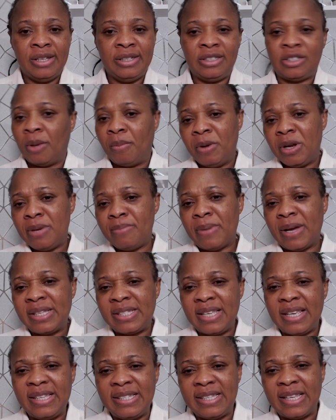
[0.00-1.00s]
Somebody might
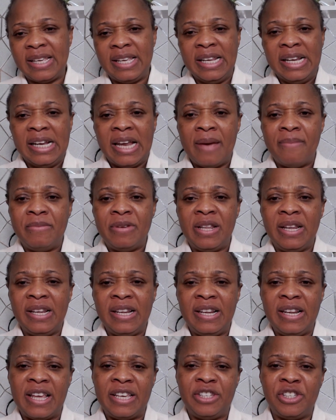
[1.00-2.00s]
say it's
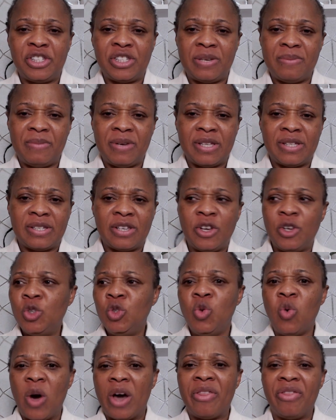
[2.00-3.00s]
illegitimate.
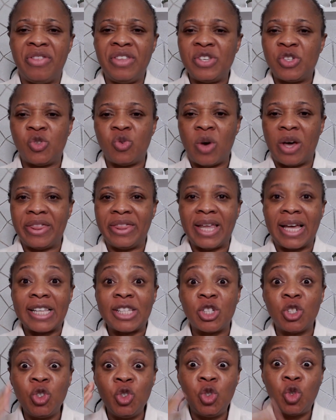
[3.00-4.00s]
You are this, you are
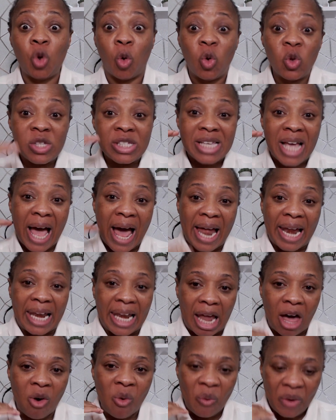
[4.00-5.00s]
that. Don't
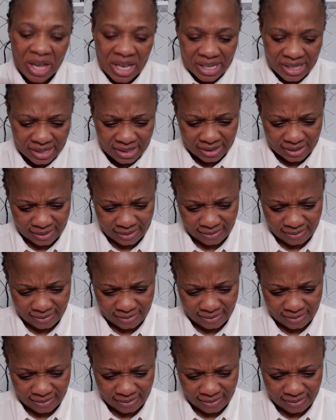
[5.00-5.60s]
allow it.